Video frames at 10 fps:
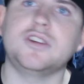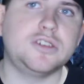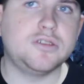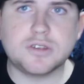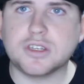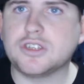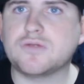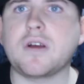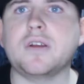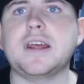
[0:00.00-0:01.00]
He's usually
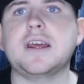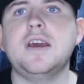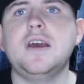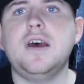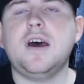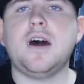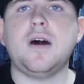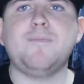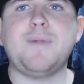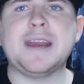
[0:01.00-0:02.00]
struggling,
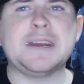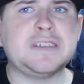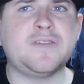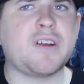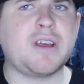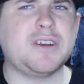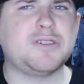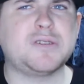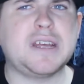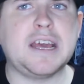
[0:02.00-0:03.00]
but it is very
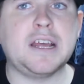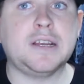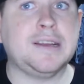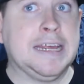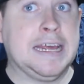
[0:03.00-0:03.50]
interesting.